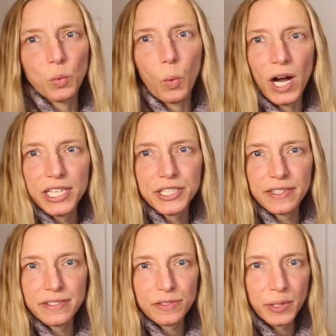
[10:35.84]
washed
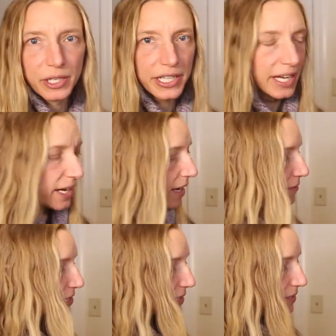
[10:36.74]
this sweater yet.
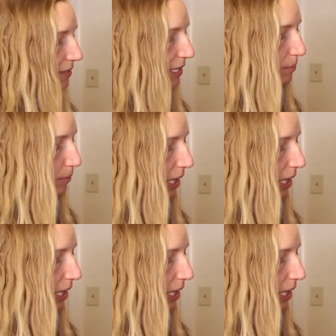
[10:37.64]
I've just steam